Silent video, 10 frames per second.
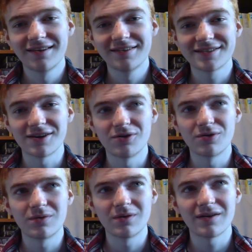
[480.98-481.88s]

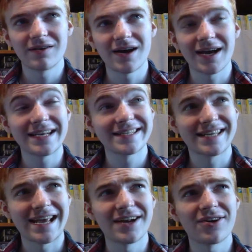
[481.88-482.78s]
so I guess
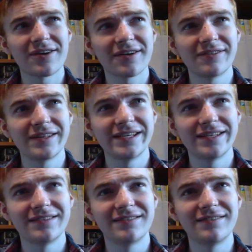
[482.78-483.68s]
canonically
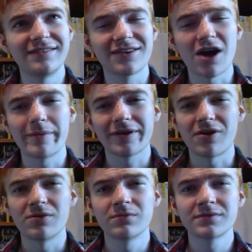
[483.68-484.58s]
Comic
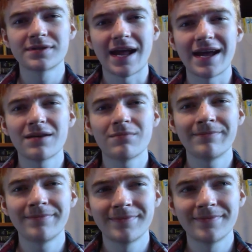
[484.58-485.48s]
owns Ham.
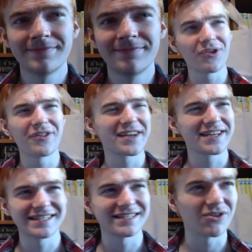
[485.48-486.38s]
So that
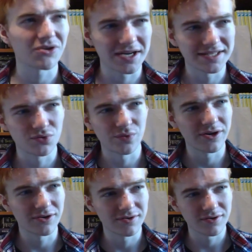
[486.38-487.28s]
gets into all kinds of
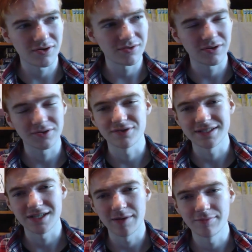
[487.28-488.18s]
weird alternate
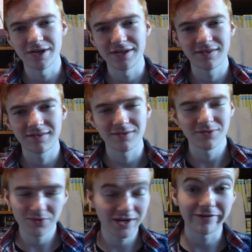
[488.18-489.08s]
timelines, but
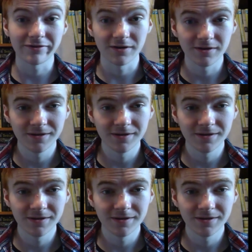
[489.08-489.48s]
whatever.